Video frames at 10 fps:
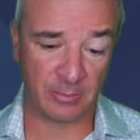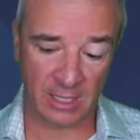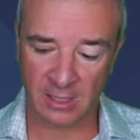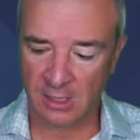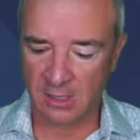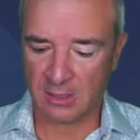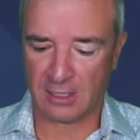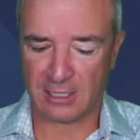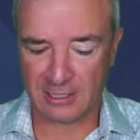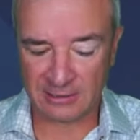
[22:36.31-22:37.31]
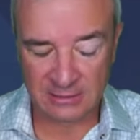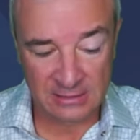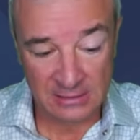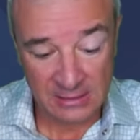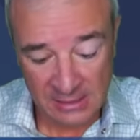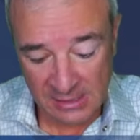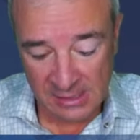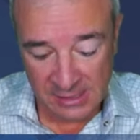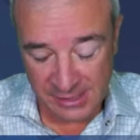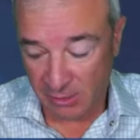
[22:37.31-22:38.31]
But uh,
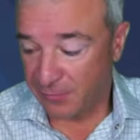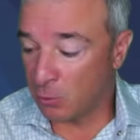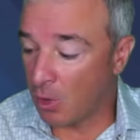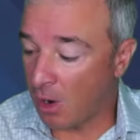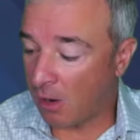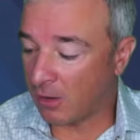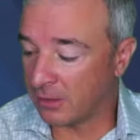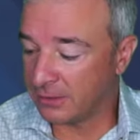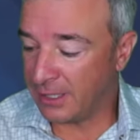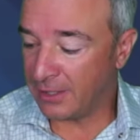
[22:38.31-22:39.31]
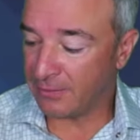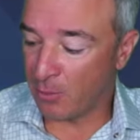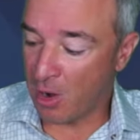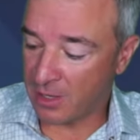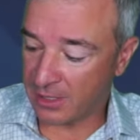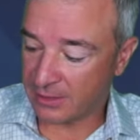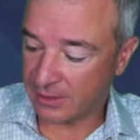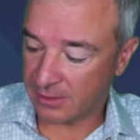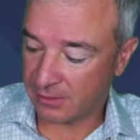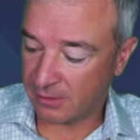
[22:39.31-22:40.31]
you know, if you are in the
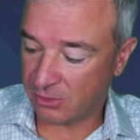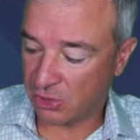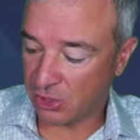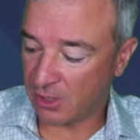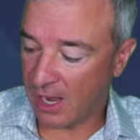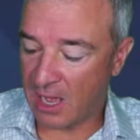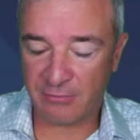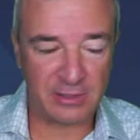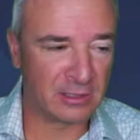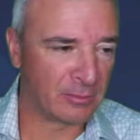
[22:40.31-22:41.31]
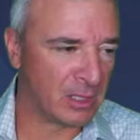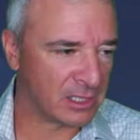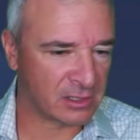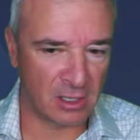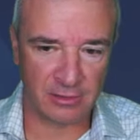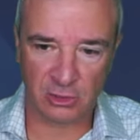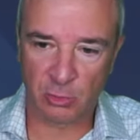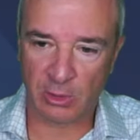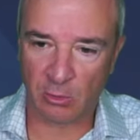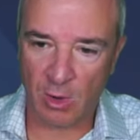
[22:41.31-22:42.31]
markets, you should have Elon Musk on your
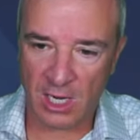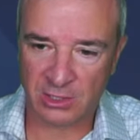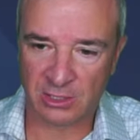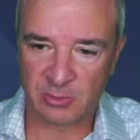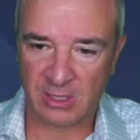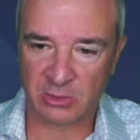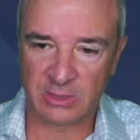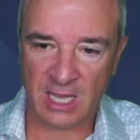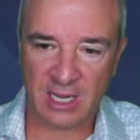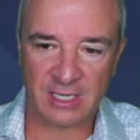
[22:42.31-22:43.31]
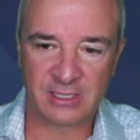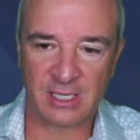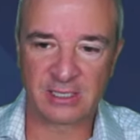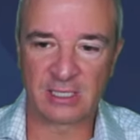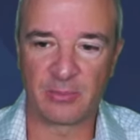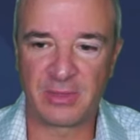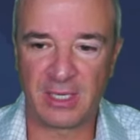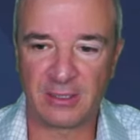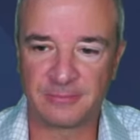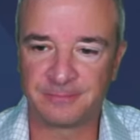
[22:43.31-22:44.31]
Twitter watch list because when that guy says something,